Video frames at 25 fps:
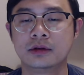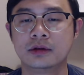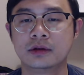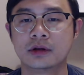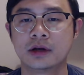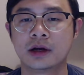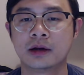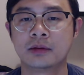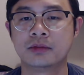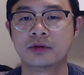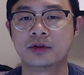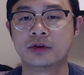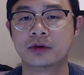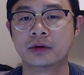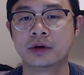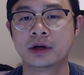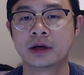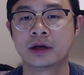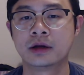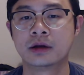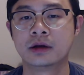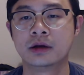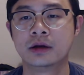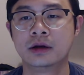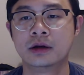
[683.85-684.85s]
I'm doing,
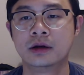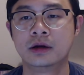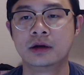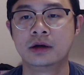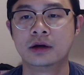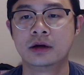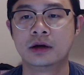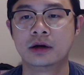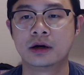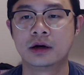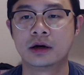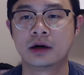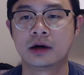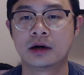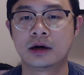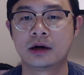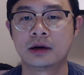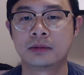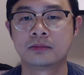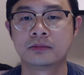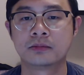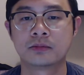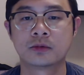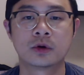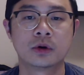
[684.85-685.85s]

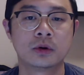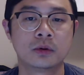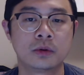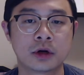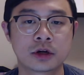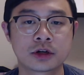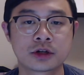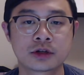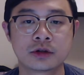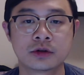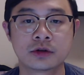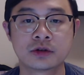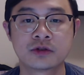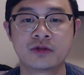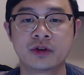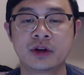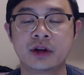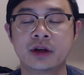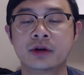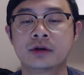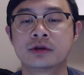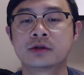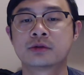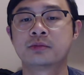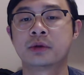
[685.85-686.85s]
go watch those videos.